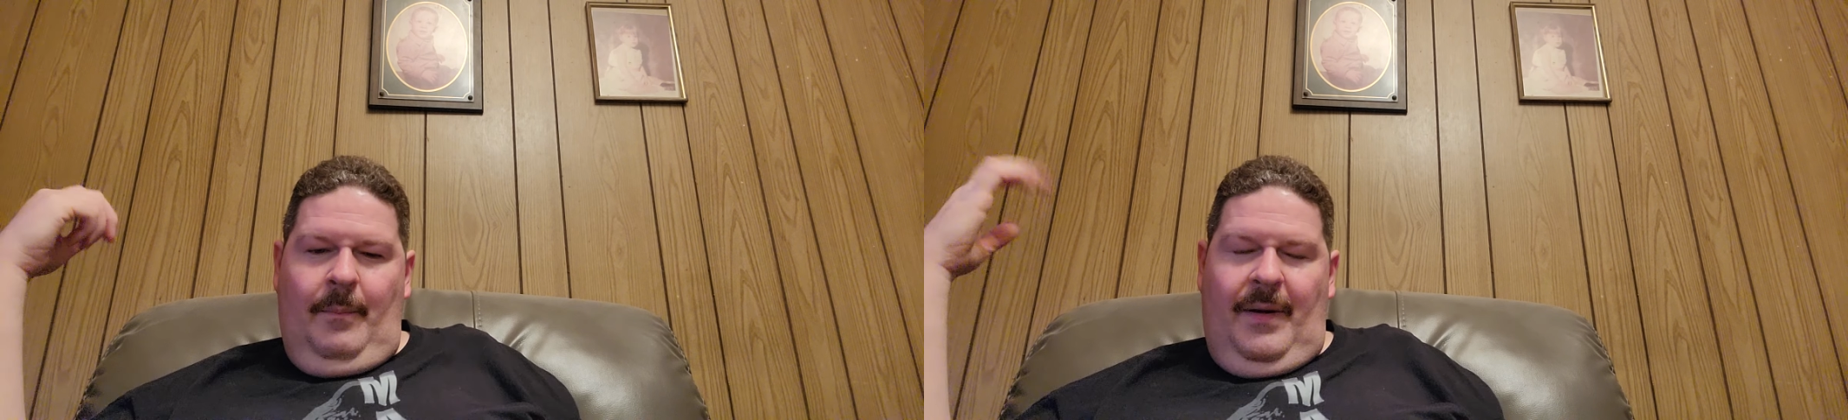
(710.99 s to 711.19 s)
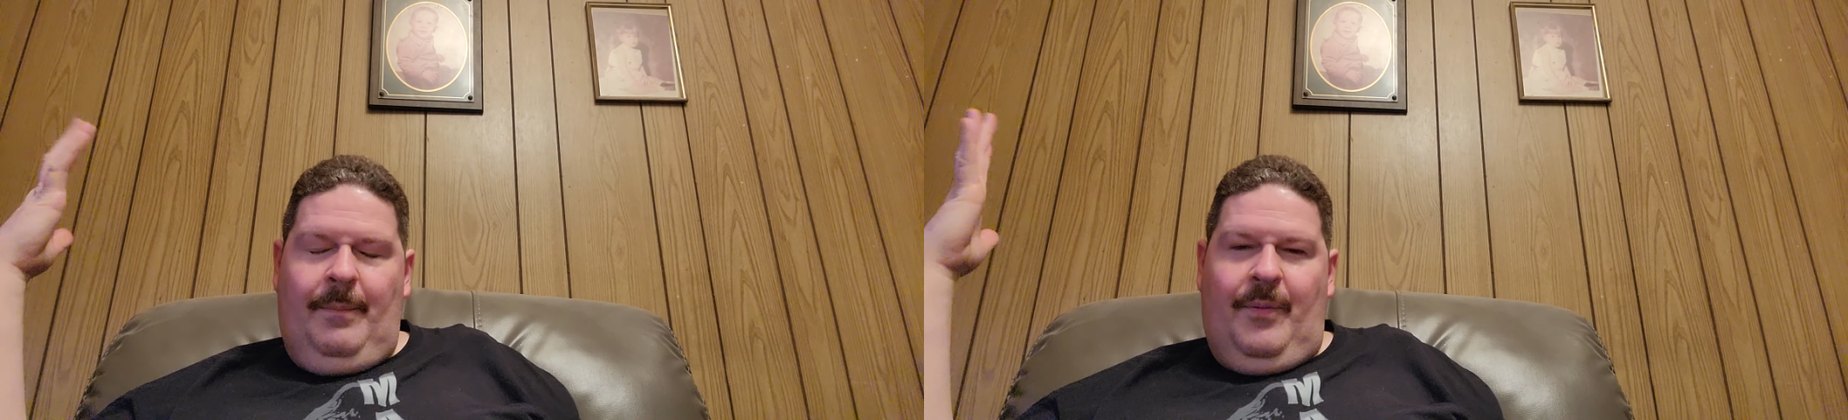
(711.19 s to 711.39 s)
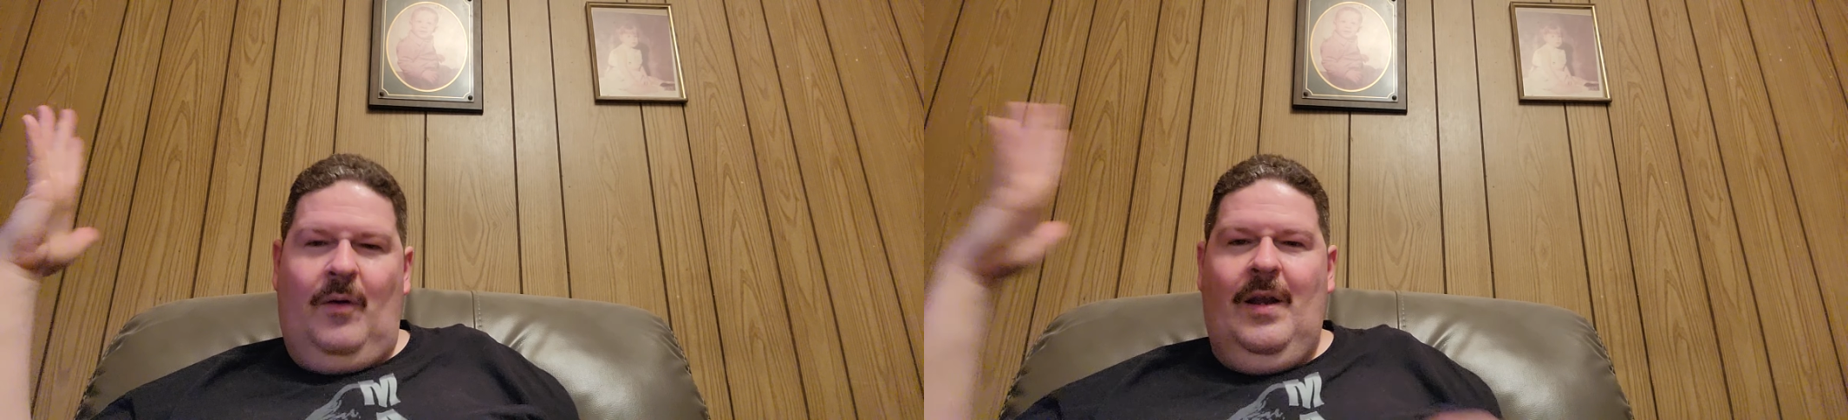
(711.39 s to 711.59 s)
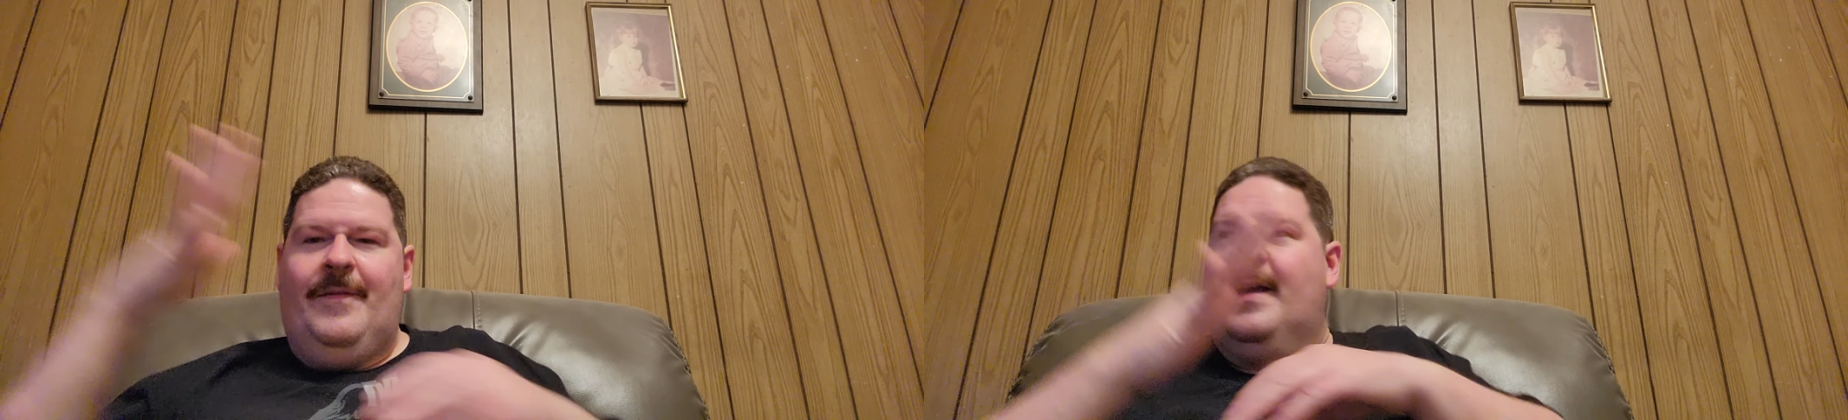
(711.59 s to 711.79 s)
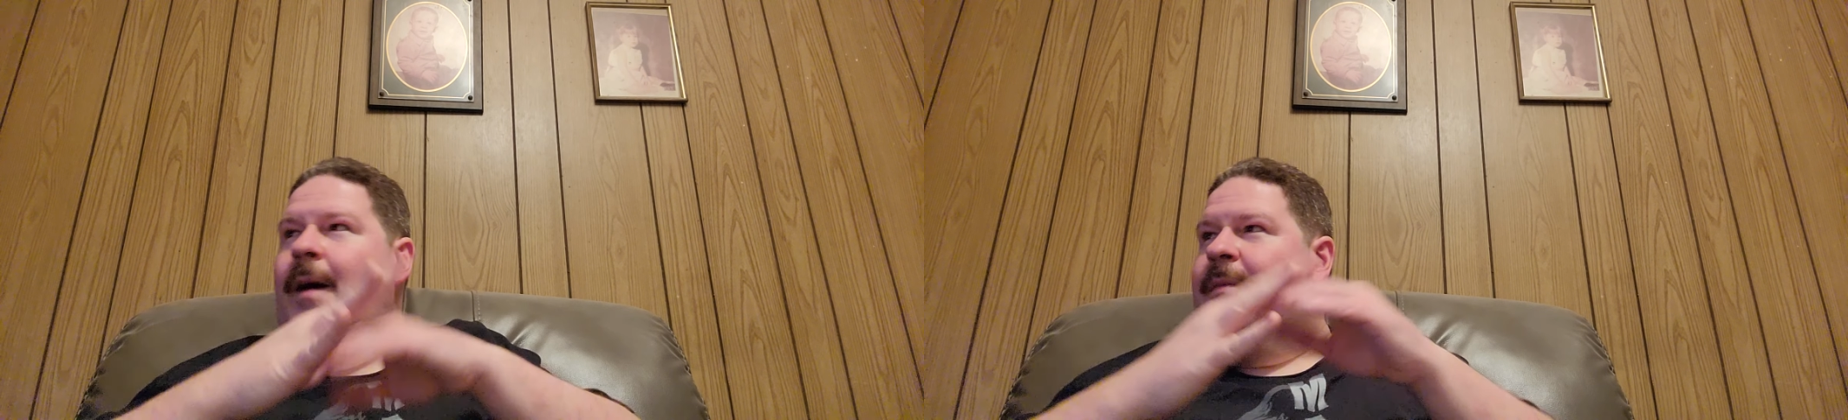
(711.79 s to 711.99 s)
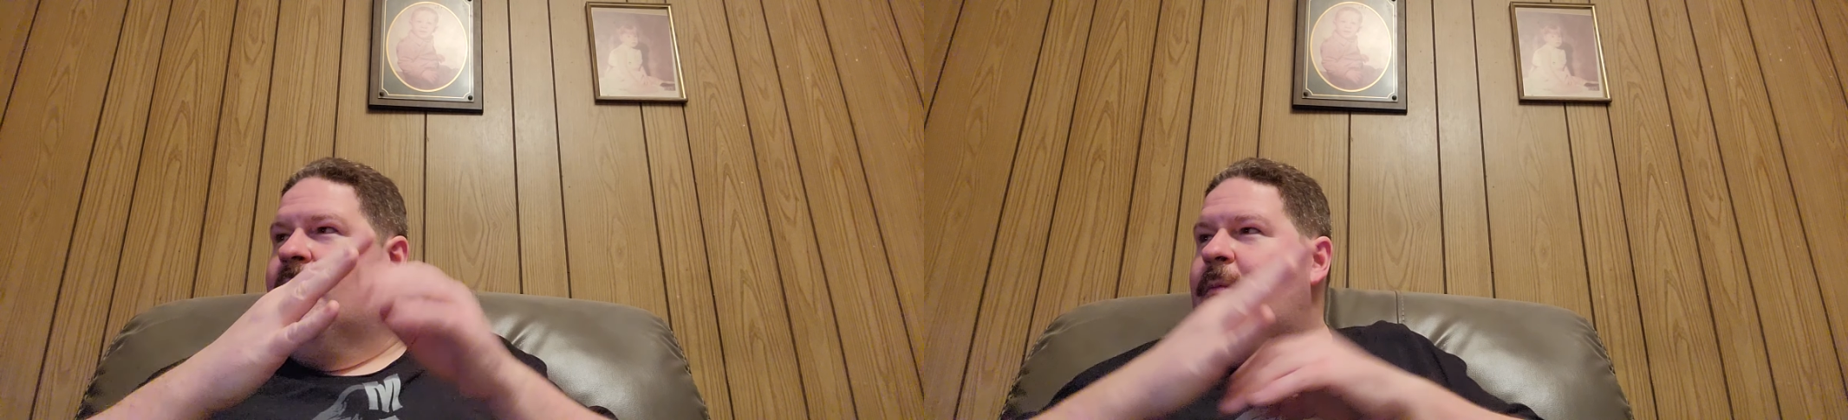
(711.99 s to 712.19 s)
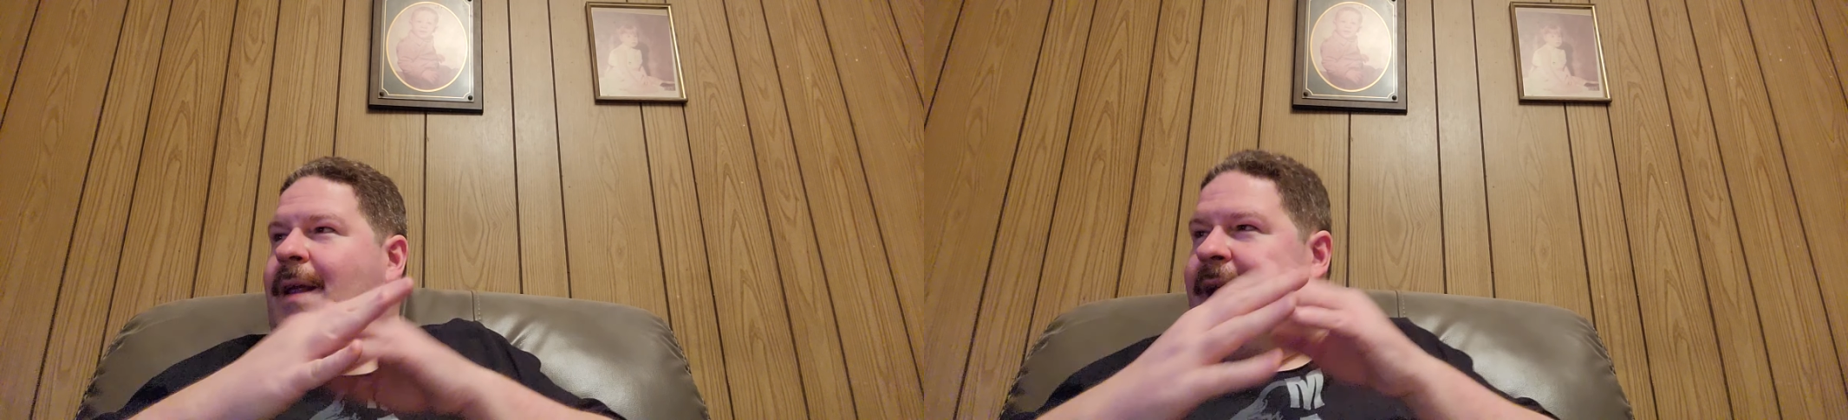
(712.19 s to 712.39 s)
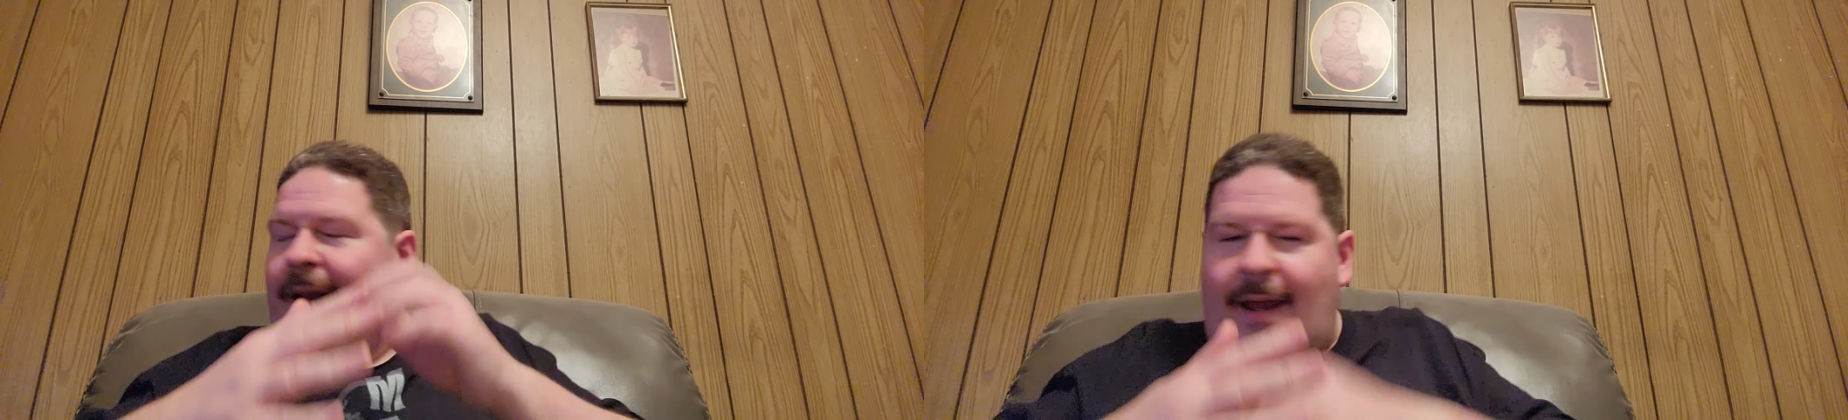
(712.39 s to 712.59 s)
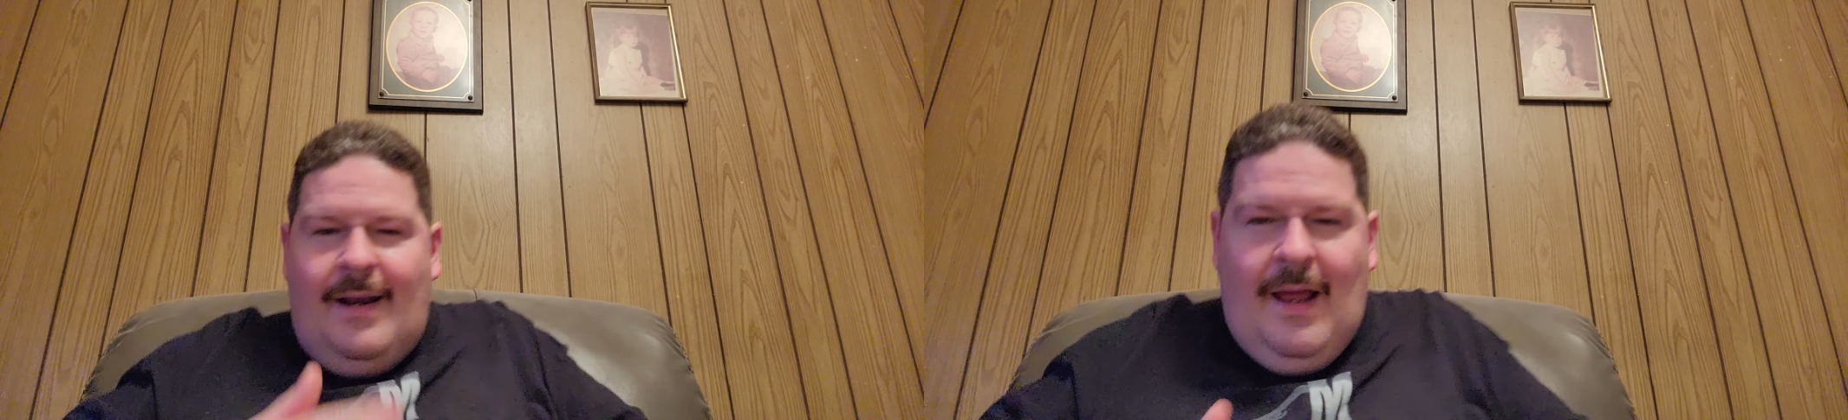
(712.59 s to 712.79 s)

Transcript: But Prolific comes to the ring and they